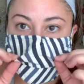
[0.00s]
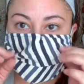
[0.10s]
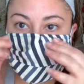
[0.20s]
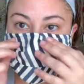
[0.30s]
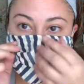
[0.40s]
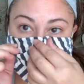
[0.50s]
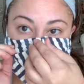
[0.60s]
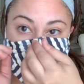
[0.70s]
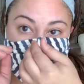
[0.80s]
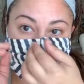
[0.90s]
again, it'll
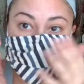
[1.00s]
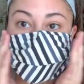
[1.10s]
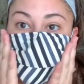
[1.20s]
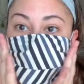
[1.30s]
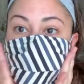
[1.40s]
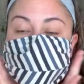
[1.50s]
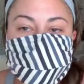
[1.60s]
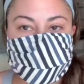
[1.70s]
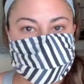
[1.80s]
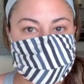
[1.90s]
stay
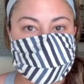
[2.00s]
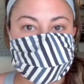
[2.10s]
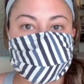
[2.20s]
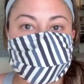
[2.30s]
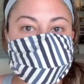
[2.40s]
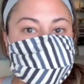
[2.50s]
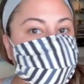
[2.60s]
just right on your face.